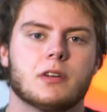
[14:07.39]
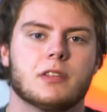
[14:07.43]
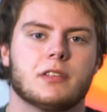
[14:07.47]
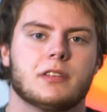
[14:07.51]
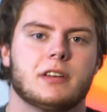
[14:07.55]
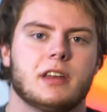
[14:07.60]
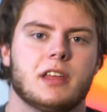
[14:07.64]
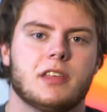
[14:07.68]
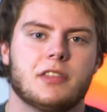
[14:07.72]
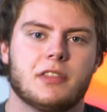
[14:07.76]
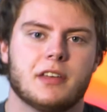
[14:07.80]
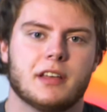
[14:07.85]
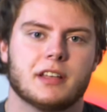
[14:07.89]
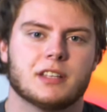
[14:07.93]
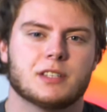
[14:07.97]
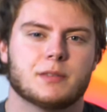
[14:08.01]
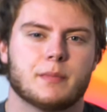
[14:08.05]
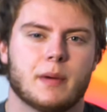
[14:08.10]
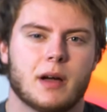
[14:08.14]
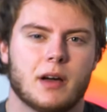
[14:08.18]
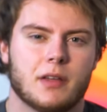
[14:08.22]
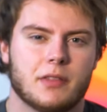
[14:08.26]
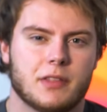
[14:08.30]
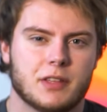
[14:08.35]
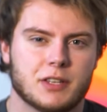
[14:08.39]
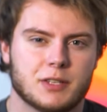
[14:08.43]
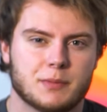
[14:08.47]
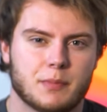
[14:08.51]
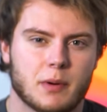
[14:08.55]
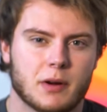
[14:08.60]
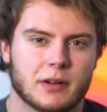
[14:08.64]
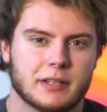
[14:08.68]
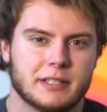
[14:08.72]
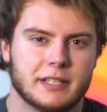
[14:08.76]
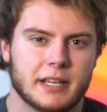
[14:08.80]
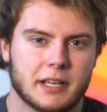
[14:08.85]
of the neat things about this
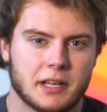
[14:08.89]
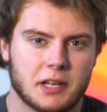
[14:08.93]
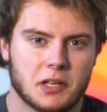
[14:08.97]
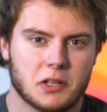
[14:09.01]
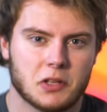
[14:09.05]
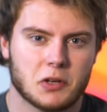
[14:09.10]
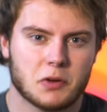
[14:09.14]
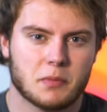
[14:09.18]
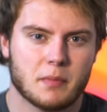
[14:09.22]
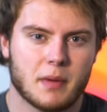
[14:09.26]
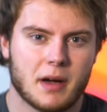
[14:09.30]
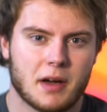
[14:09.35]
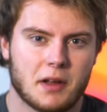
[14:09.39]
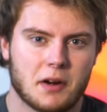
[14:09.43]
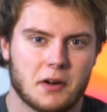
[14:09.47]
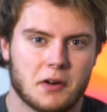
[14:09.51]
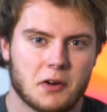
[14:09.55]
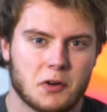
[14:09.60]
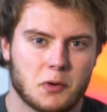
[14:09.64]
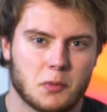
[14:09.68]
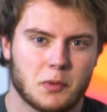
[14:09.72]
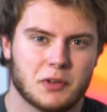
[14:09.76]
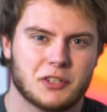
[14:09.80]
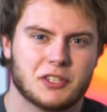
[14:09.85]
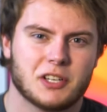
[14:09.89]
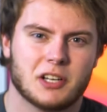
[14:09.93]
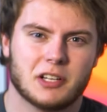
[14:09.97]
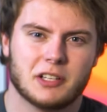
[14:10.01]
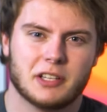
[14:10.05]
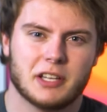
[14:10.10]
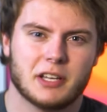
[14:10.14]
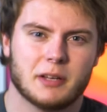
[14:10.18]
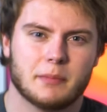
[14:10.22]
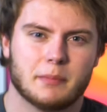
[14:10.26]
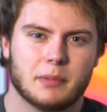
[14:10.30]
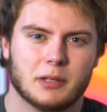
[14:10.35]
particular monitor, which I'll
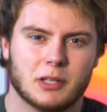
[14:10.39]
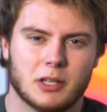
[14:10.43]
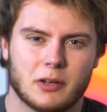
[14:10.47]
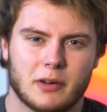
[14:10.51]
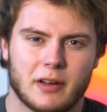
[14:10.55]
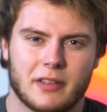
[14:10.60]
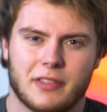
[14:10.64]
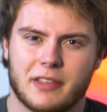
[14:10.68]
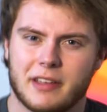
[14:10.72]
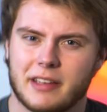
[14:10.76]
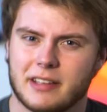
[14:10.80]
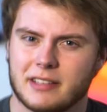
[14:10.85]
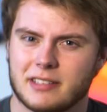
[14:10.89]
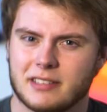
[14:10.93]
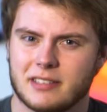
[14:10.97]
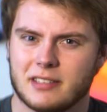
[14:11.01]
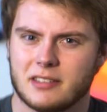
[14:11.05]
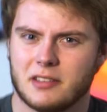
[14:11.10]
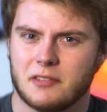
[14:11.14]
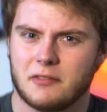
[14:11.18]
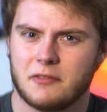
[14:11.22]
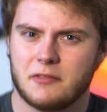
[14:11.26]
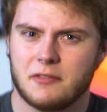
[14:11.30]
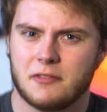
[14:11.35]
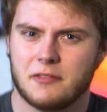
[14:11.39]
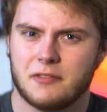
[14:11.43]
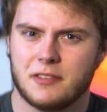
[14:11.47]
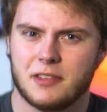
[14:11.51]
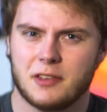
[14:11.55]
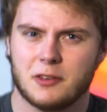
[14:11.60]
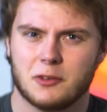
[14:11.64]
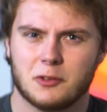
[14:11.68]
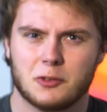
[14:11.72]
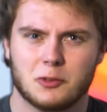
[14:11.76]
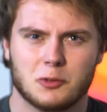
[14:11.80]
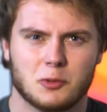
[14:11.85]
link below, I think it's the
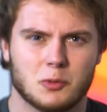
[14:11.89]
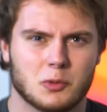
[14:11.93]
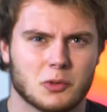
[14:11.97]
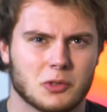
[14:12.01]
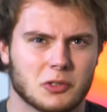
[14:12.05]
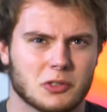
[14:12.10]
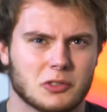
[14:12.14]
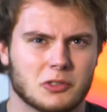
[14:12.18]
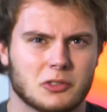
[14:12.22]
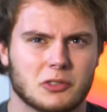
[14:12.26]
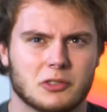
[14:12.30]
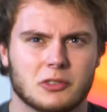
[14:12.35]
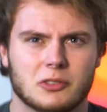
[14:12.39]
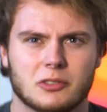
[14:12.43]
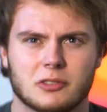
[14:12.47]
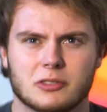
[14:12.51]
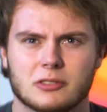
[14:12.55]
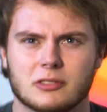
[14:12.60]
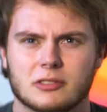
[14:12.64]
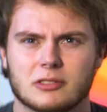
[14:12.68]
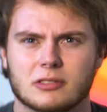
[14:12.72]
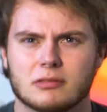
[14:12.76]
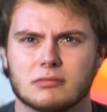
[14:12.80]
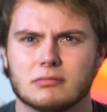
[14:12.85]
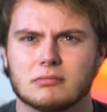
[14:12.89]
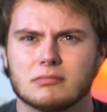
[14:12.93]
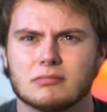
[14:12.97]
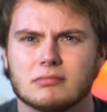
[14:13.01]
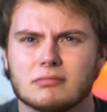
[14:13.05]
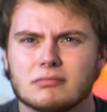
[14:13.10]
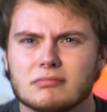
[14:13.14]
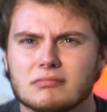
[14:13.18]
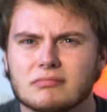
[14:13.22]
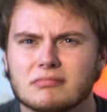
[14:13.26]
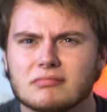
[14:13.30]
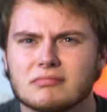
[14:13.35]
Feel World
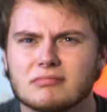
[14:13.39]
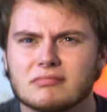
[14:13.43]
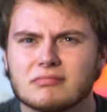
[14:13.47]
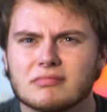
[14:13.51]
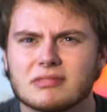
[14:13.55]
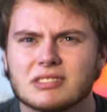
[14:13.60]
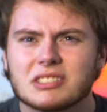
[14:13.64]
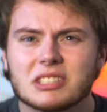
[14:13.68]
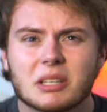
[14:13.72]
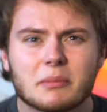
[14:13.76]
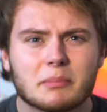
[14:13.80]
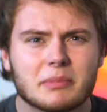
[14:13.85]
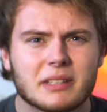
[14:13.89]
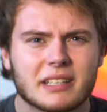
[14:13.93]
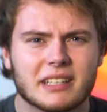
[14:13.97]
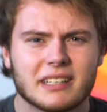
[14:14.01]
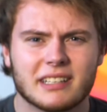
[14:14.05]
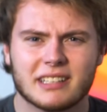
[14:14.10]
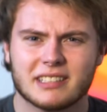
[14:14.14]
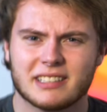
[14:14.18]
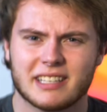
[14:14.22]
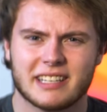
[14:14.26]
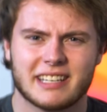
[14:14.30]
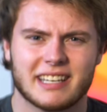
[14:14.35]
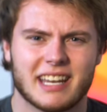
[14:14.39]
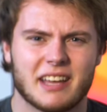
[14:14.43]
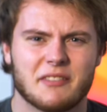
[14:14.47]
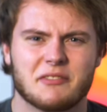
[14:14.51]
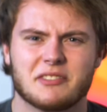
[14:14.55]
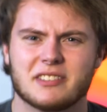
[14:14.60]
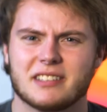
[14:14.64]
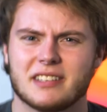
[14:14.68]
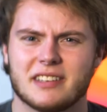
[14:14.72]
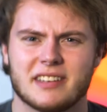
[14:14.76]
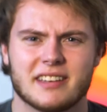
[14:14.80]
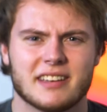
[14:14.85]
something. It's like an
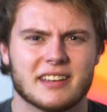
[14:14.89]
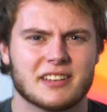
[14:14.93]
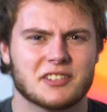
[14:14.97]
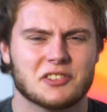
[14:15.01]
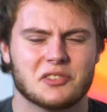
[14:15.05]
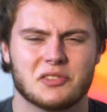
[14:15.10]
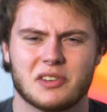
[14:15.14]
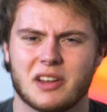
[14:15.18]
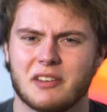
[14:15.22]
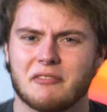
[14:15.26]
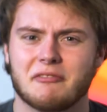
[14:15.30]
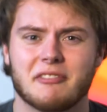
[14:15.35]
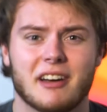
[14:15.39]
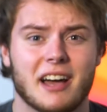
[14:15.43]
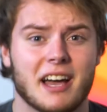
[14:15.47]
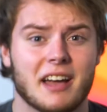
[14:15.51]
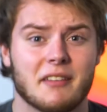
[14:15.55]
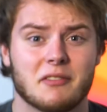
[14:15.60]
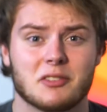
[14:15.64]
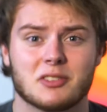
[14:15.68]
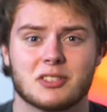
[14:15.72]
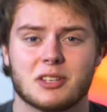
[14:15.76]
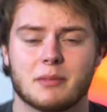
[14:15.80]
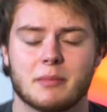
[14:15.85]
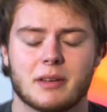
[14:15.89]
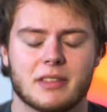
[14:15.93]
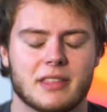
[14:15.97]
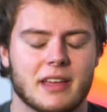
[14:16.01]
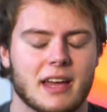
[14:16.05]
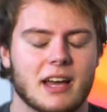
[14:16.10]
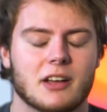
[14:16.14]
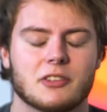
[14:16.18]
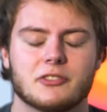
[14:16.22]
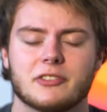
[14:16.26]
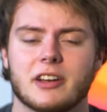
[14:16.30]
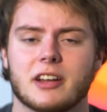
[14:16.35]
F6 or an F5 or something like that.
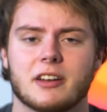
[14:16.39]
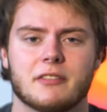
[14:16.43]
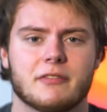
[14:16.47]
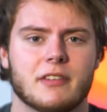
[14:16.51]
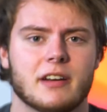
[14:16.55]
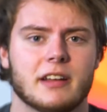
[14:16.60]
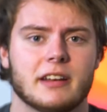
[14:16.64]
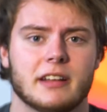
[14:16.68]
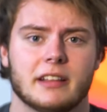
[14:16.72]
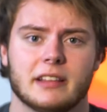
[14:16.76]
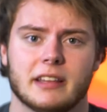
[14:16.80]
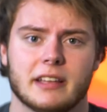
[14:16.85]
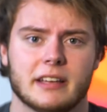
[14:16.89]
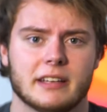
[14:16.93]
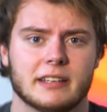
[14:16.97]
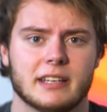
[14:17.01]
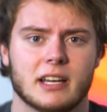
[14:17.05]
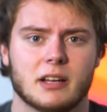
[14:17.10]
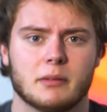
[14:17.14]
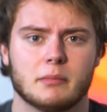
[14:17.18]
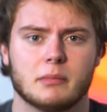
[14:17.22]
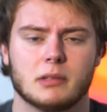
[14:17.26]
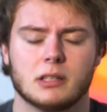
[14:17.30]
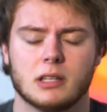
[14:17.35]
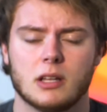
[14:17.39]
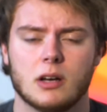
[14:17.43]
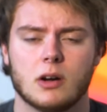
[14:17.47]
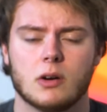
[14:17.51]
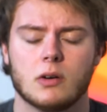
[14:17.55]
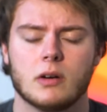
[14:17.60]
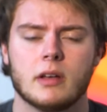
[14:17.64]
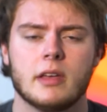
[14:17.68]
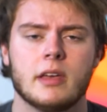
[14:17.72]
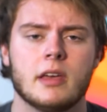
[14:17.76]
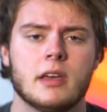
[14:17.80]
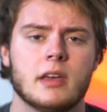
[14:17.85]
I'll try to find it and link it down
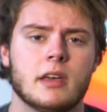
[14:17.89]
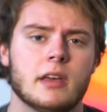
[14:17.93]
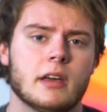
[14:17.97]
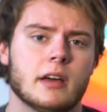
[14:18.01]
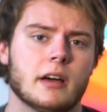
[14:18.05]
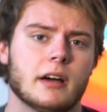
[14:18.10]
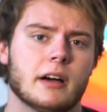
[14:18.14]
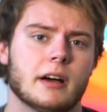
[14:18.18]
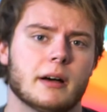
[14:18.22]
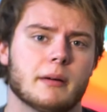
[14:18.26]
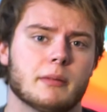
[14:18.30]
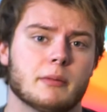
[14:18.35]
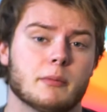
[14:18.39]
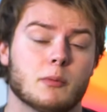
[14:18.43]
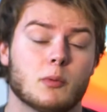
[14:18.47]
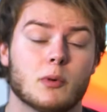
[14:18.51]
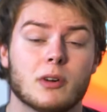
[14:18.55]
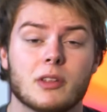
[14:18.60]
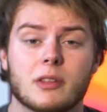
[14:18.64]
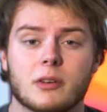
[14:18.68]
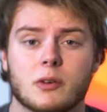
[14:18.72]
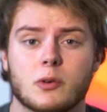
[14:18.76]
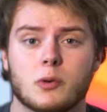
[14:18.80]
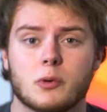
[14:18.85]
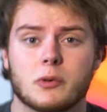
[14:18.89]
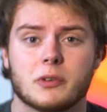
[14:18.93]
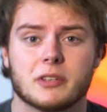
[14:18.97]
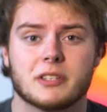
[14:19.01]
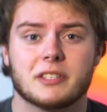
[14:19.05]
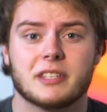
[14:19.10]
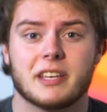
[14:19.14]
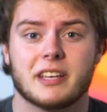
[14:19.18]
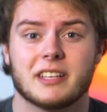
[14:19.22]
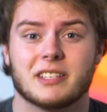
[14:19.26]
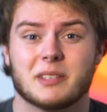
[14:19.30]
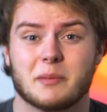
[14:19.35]
below. One of the coolest
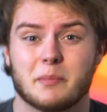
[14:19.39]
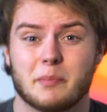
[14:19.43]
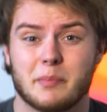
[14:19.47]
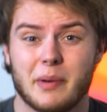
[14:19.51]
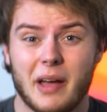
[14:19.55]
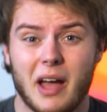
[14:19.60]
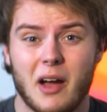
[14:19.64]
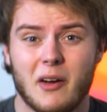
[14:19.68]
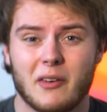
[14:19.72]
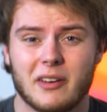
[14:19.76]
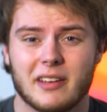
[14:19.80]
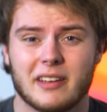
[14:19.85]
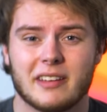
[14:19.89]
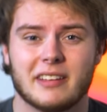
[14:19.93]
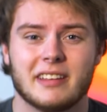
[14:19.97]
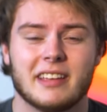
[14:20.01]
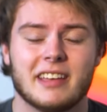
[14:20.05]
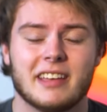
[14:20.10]
things about it